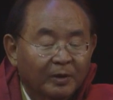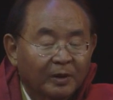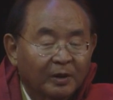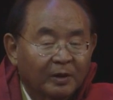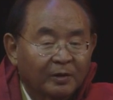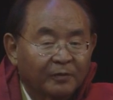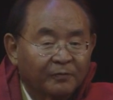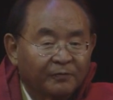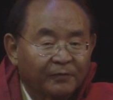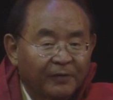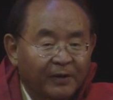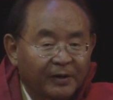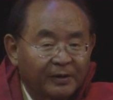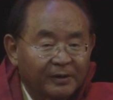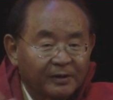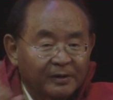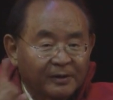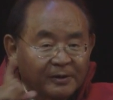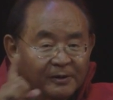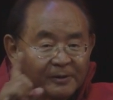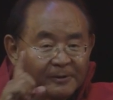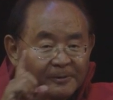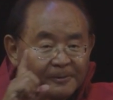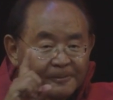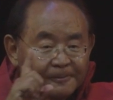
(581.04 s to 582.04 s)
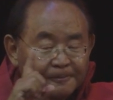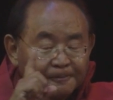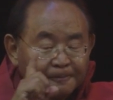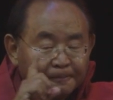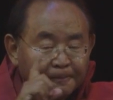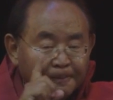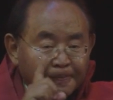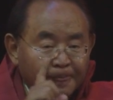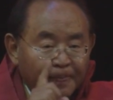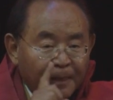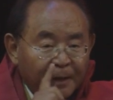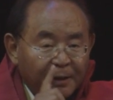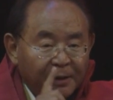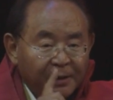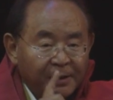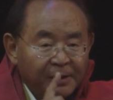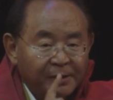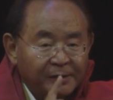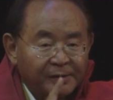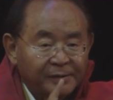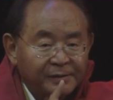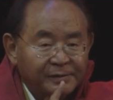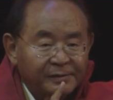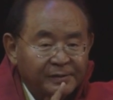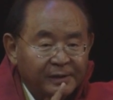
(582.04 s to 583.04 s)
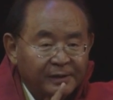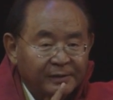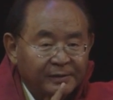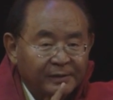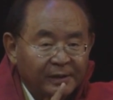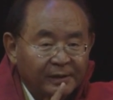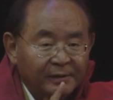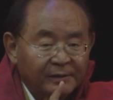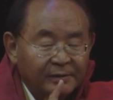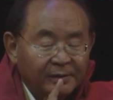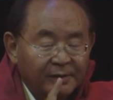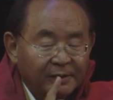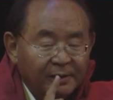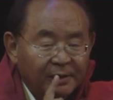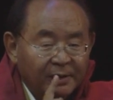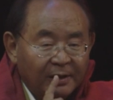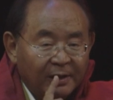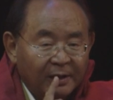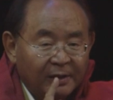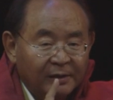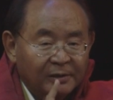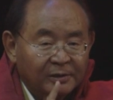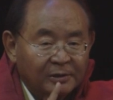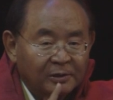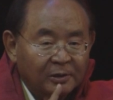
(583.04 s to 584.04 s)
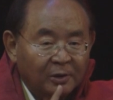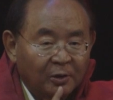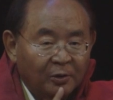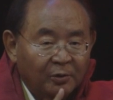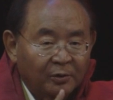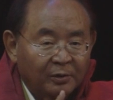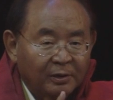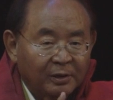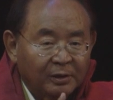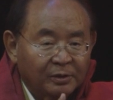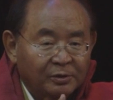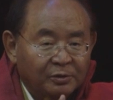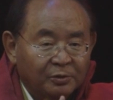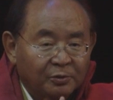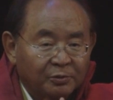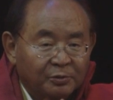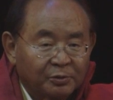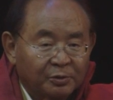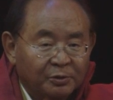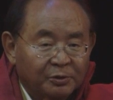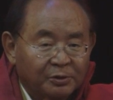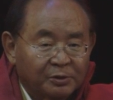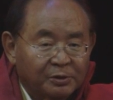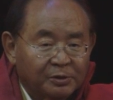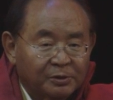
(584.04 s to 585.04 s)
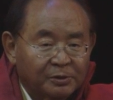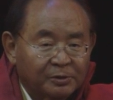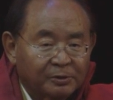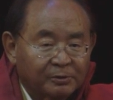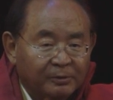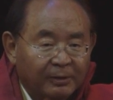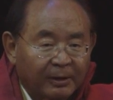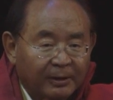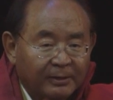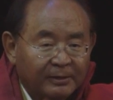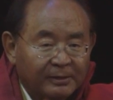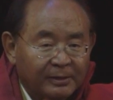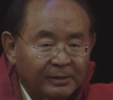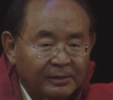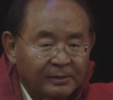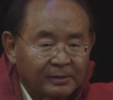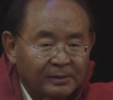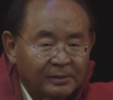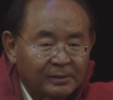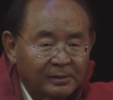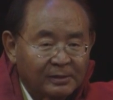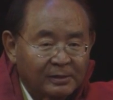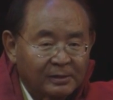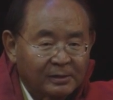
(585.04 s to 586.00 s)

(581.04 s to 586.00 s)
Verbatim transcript: In fact, it is said that as long as you're not distracted,